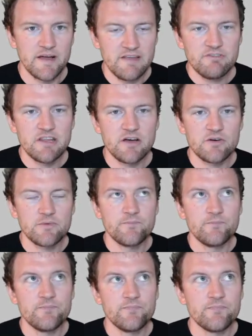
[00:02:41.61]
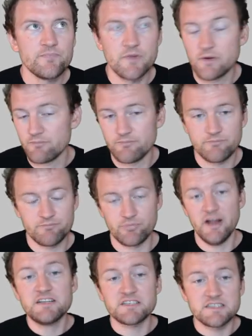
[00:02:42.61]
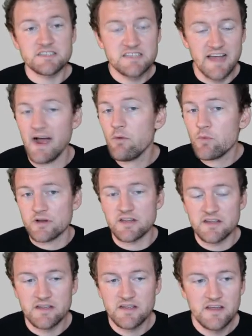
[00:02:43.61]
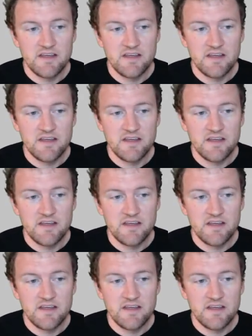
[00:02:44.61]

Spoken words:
Even though they're prejudiced outwardly,